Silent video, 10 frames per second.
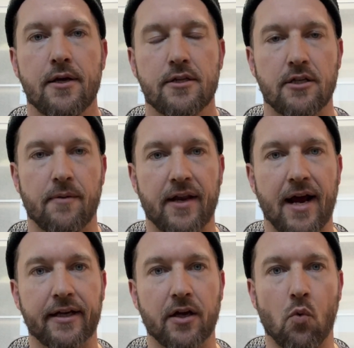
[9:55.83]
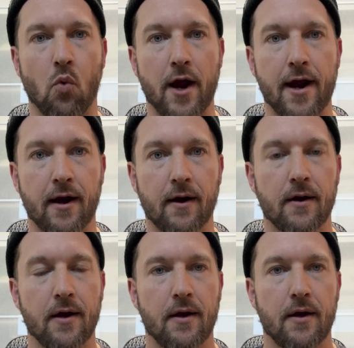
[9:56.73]
some that I can wear
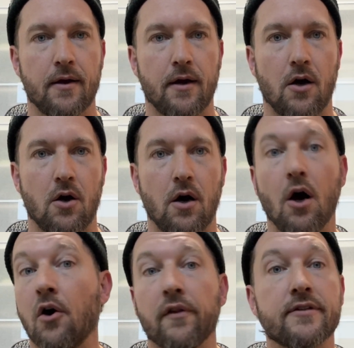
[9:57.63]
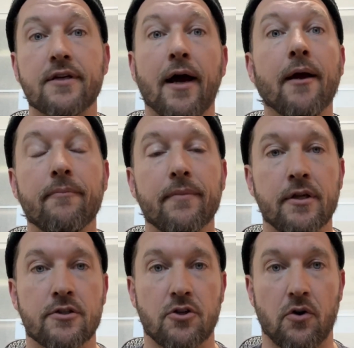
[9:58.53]
all the time.
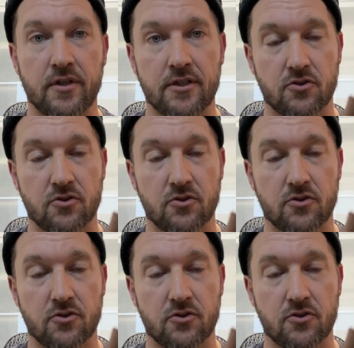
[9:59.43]
And so these